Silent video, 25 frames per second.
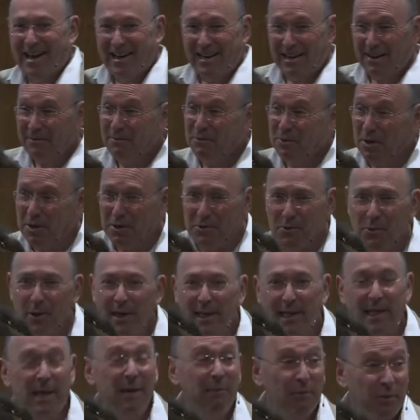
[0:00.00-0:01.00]
I've got quite
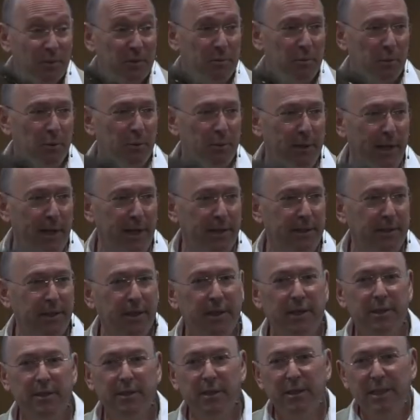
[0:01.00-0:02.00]
comfortable with that.
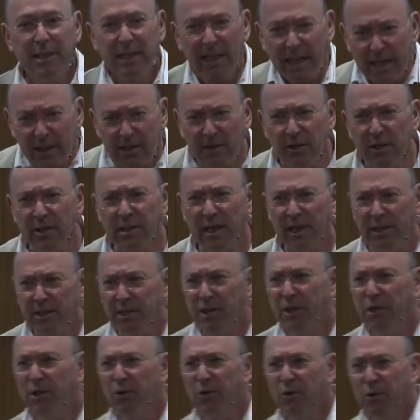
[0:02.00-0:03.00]
So it's like
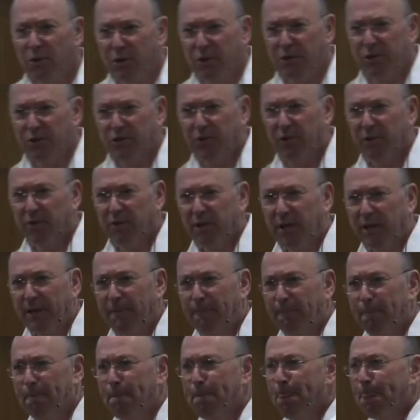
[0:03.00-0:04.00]
conducting an orchestra, right?
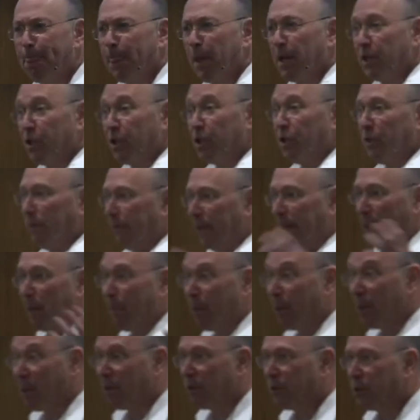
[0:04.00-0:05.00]
So
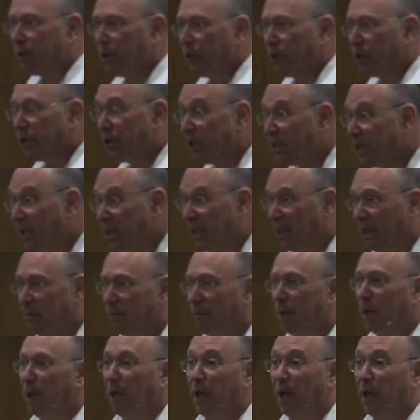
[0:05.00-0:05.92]
developing a research team.